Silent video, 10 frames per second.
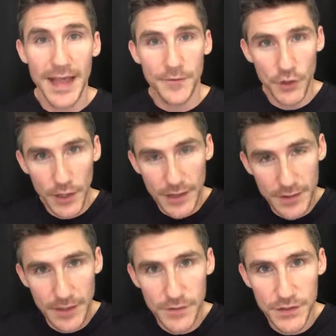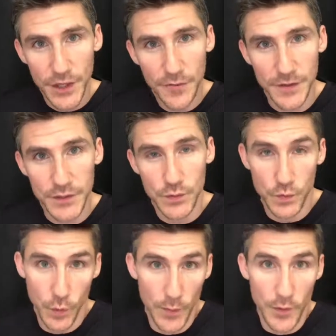If you look underneath the surface,
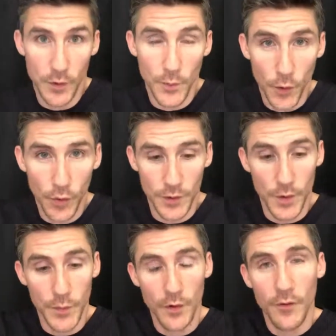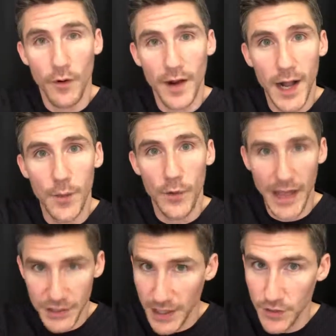when we were born and when we were growing up, we
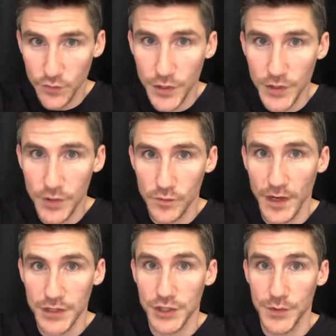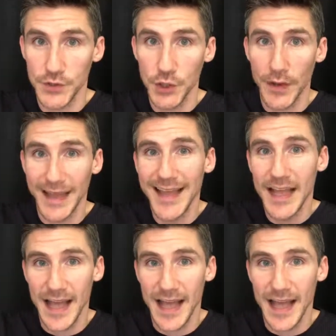actually had a really good relationship to it.